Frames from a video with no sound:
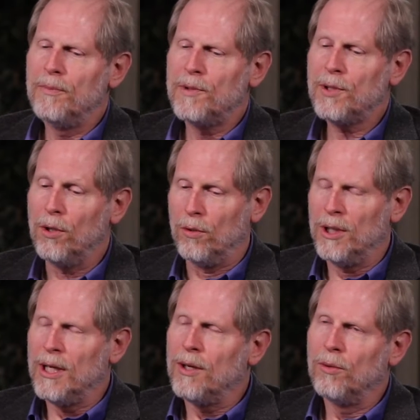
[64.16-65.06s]
So,
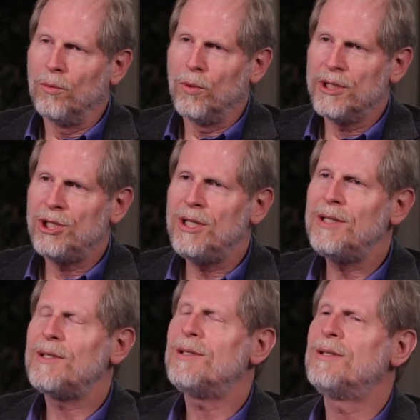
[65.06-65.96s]
where
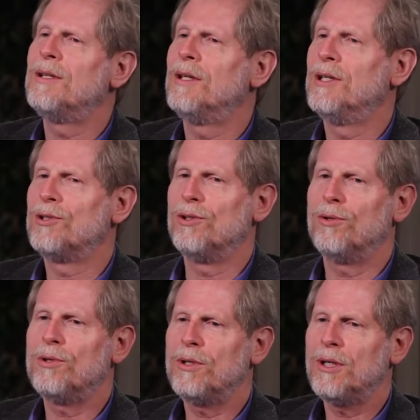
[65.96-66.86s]
Jesus is
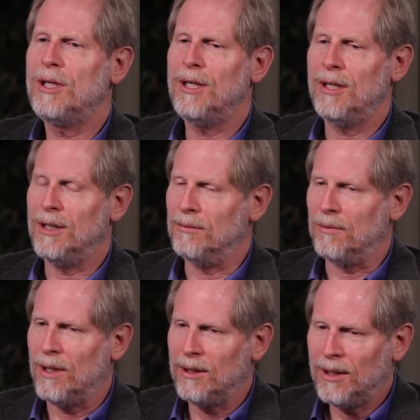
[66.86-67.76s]
Lord in
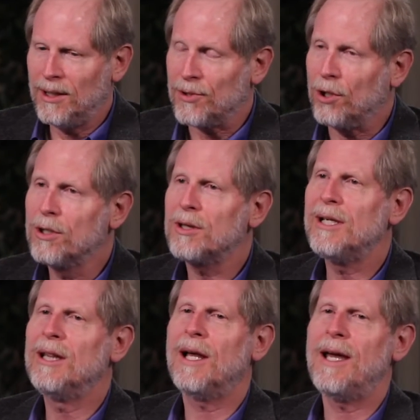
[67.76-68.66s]
his
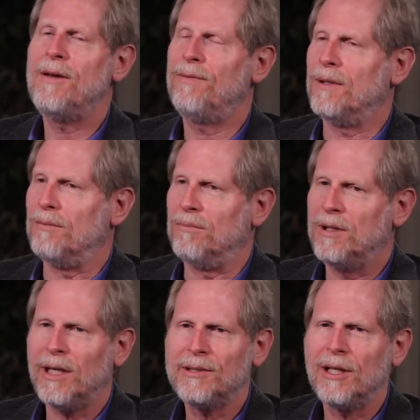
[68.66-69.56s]
earthly life and
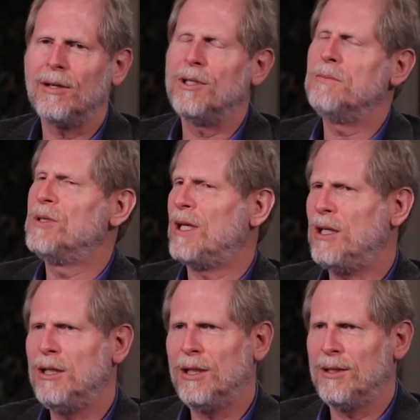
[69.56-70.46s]
casting out demons,
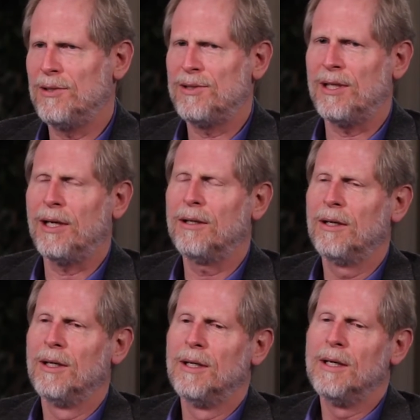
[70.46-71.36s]
healing the sick,
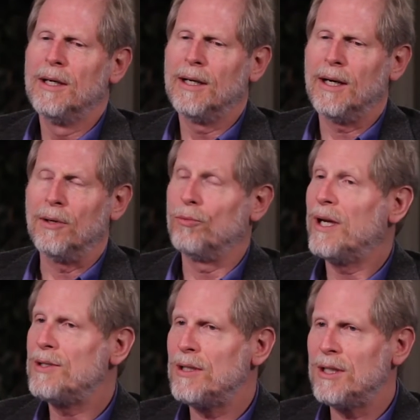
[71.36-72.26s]
uh,
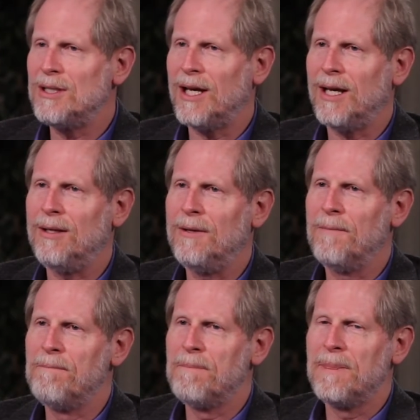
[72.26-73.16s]
raising the dead,
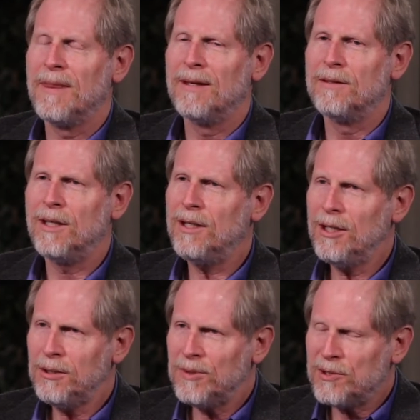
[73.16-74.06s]
the
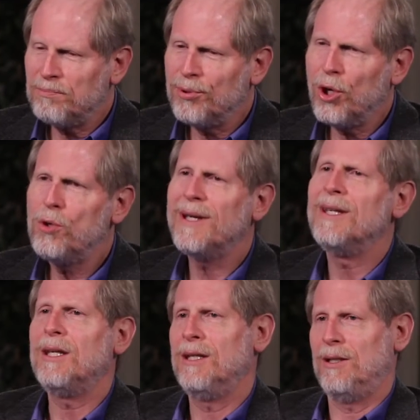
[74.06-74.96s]
kingdom has
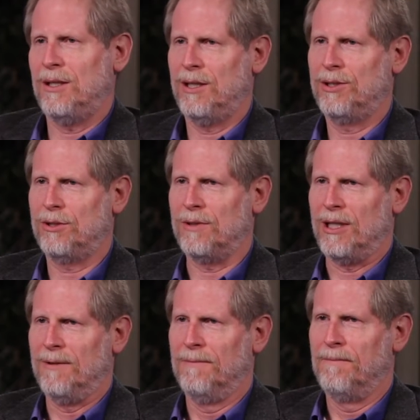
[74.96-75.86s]
broken into history.
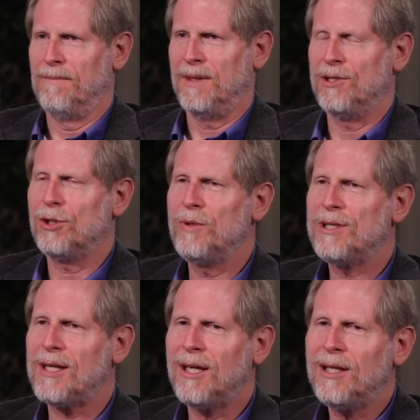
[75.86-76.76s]
And so we
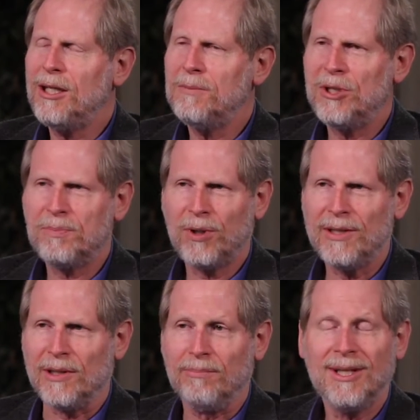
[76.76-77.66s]
say the kingdom is
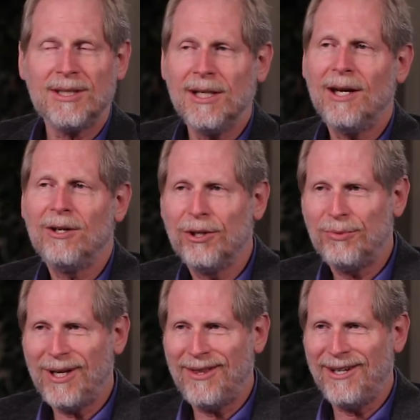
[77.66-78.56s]
present, but it's not all the
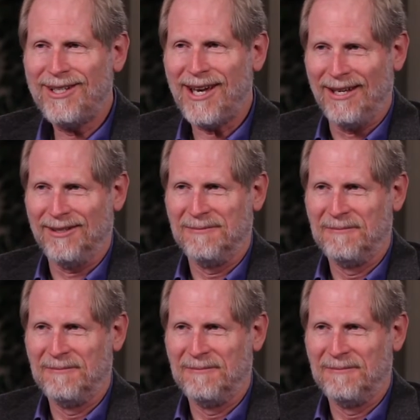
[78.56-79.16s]
way there yet.